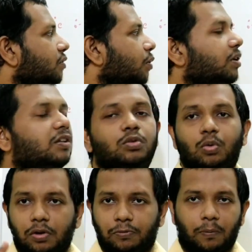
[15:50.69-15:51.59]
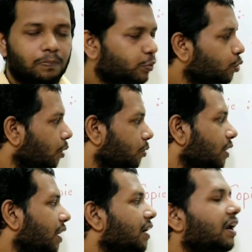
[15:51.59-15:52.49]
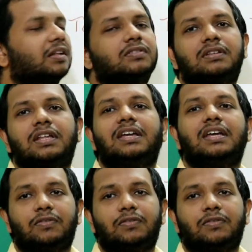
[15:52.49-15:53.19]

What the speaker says: So it is uniform throughout. Next thing,